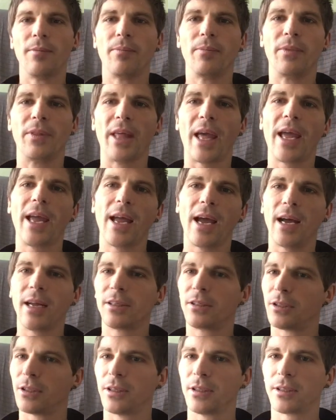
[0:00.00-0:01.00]
they are
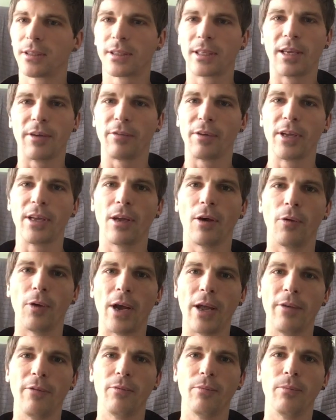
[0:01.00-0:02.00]
just giving
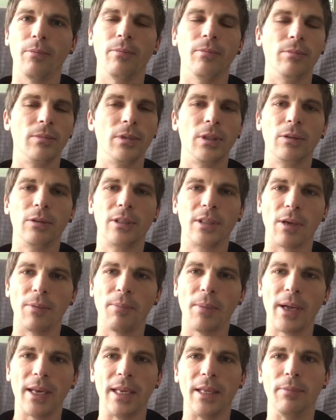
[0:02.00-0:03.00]
away some
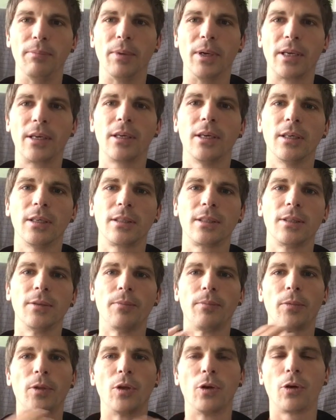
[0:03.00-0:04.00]
money because
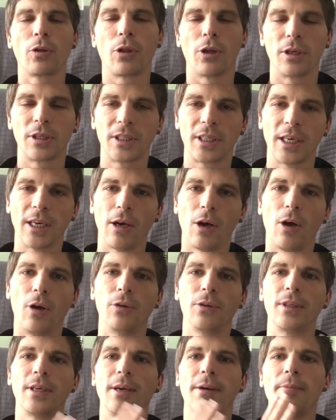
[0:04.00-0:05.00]
you're the
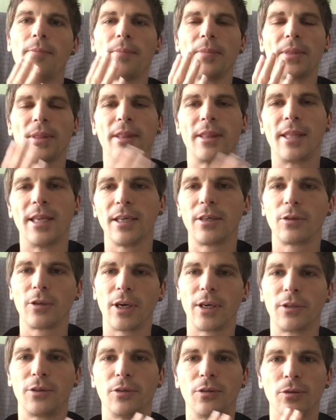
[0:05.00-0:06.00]
shareholder. They're
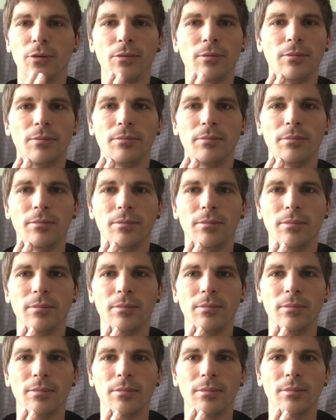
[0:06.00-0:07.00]
trying to
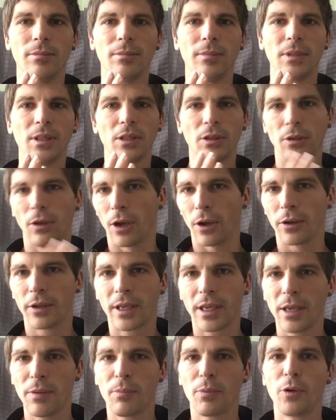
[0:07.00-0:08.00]

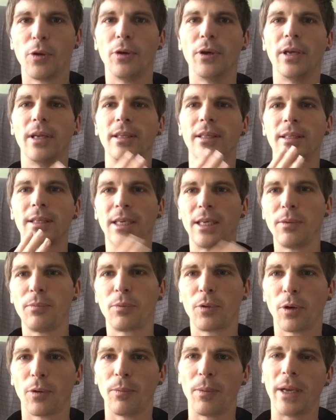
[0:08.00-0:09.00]
keep you in,
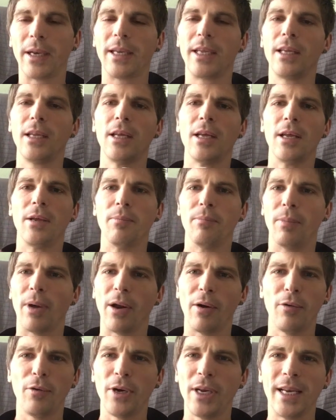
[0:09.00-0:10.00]
keep your money,
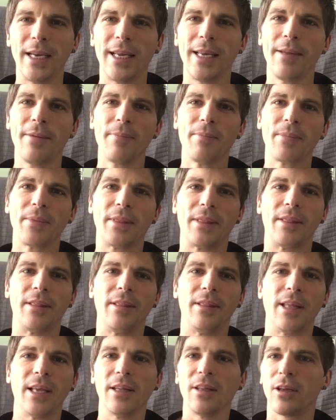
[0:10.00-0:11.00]
but really
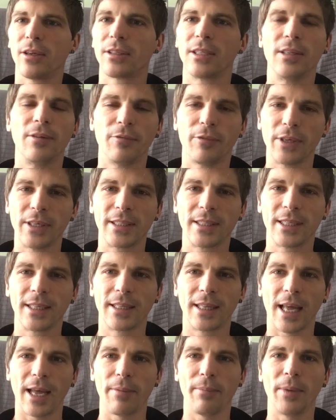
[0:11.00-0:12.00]
they're not
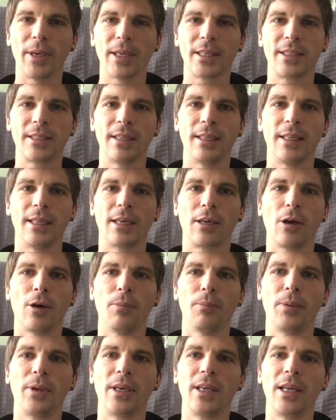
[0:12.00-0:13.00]
investing that much in the
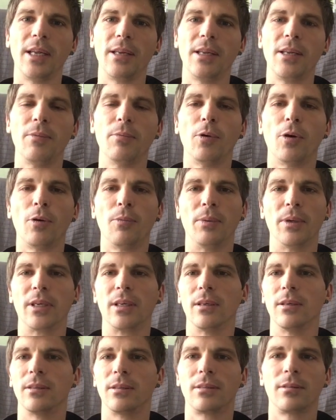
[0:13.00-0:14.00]
company anymore
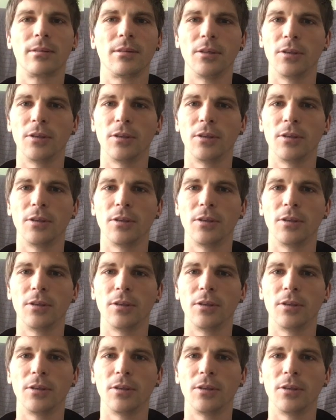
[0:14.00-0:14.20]
because